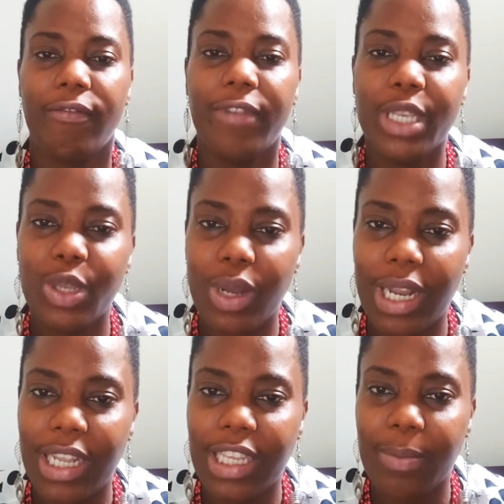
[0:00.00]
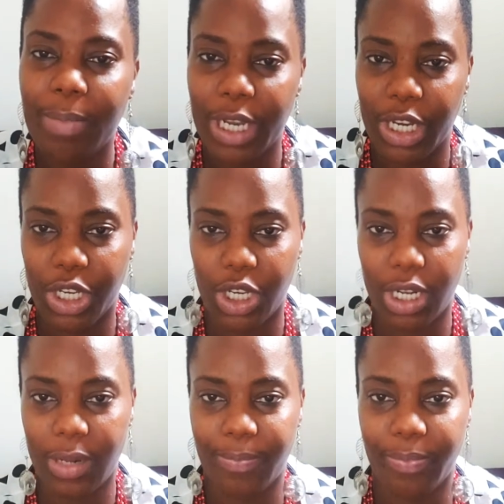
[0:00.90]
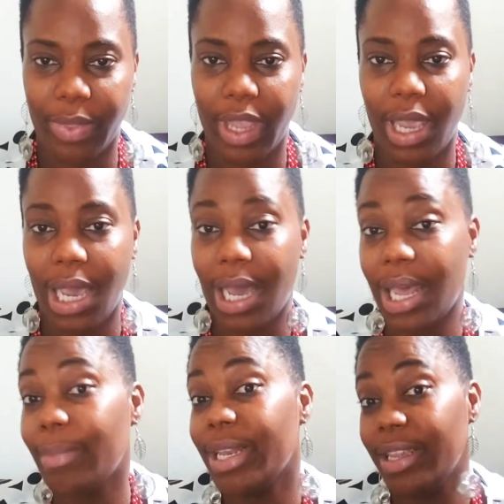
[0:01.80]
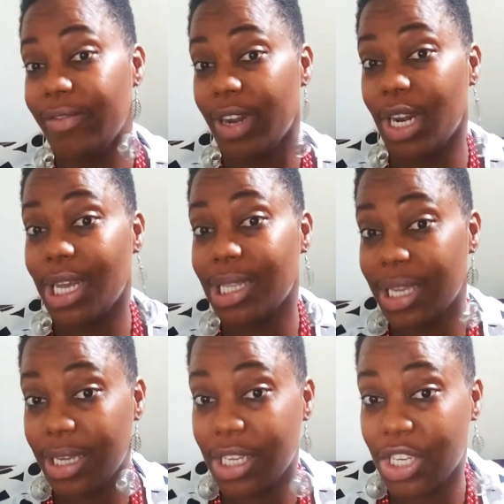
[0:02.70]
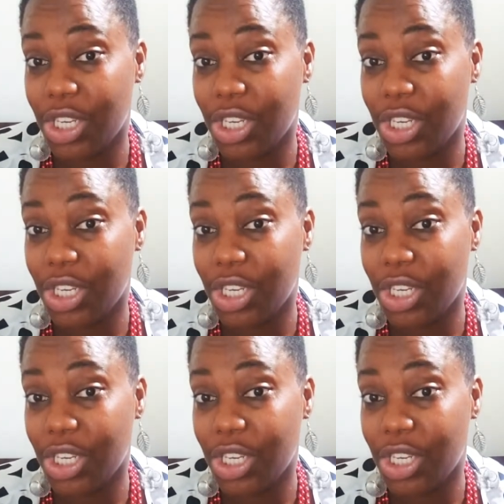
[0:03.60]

Visual and spatial, and I believe a lot of